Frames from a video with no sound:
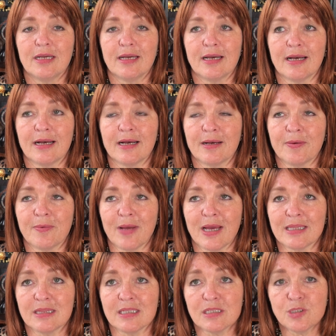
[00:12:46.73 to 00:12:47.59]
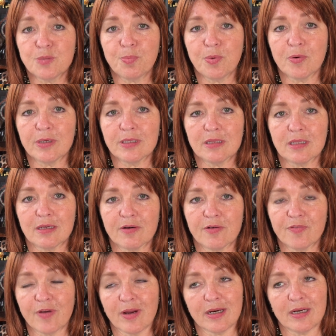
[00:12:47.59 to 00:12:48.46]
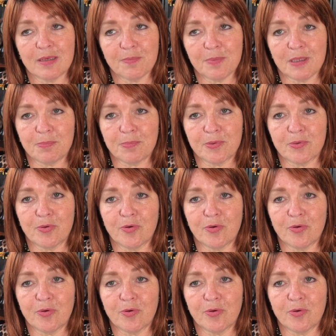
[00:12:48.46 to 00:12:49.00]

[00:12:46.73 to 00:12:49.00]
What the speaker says: At this point, they are finding people